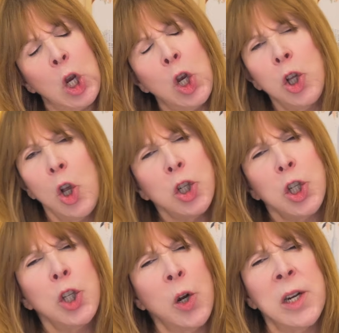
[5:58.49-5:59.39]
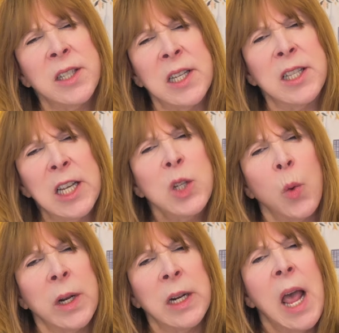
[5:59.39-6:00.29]
You'll also notice that this
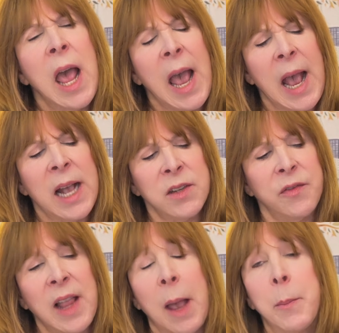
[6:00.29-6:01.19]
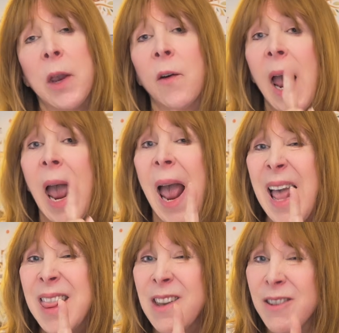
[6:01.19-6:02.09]
one has a flap here,
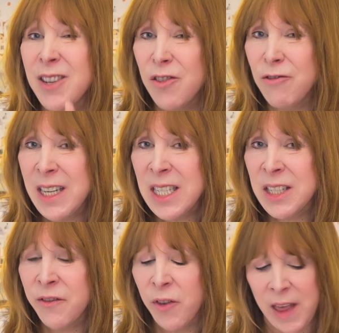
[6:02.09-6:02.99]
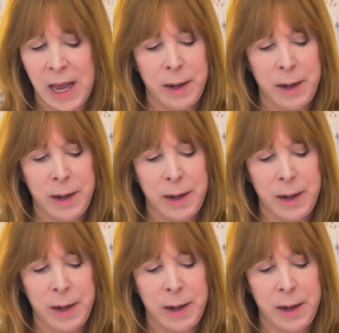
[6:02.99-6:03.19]
and there's a reason for that.